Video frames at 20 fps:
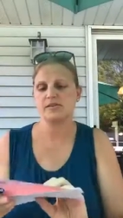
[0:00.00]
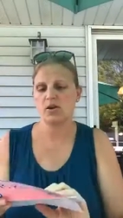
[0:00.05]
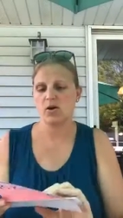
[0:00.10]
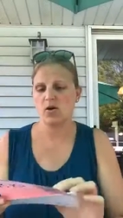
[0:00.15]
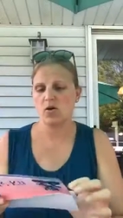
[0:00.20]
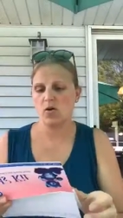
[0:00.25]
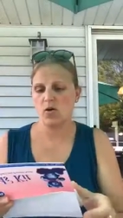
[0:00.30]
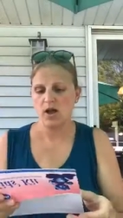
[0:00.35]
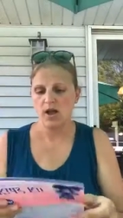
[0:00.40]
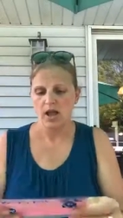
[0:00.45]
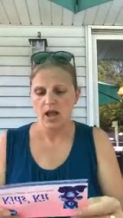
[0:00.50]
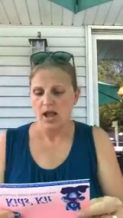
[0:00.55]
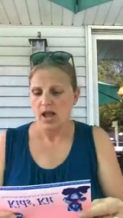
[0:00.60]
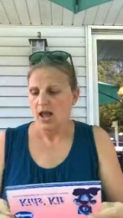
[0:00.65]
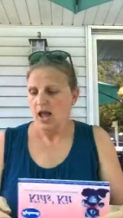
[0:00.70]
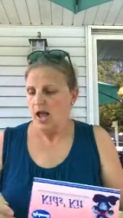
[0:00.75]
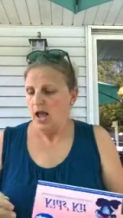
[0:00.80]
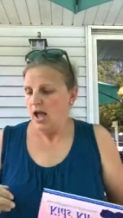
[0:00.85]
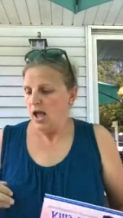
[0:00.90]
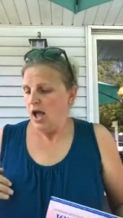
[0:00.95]
So
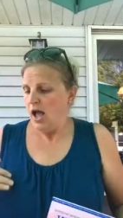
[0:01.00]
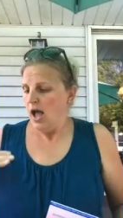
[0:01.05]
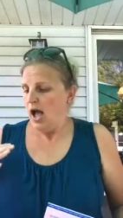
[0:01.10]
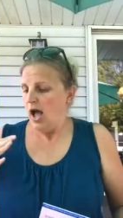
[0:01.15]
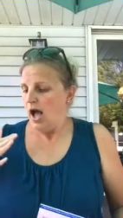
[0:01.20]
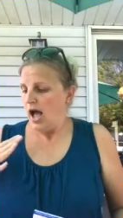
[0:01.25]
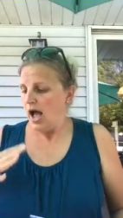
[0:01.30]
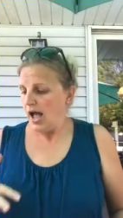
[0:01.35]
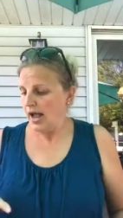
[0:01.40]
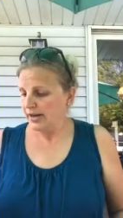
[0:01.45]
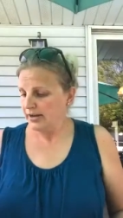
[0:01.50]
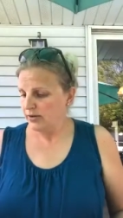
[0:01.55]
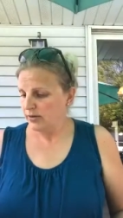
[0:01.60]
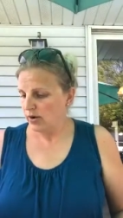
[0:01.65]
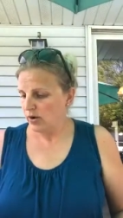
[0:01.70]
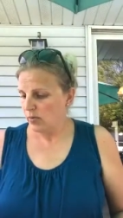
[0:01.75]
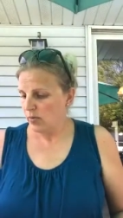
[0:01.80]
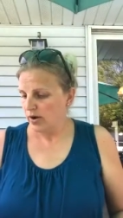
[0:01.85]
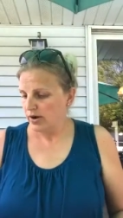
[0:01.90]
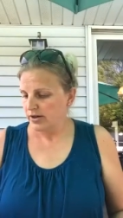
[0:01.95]
I knew
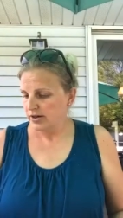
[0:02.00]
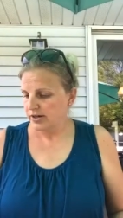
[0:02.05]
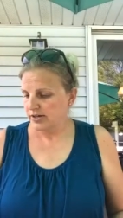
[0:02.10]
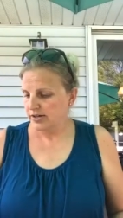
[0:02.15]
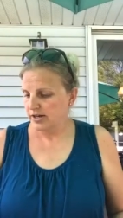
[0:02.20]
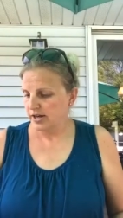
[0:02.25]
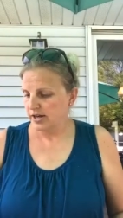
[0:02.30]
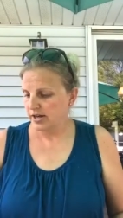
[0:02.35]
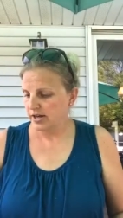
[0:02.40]
I wanted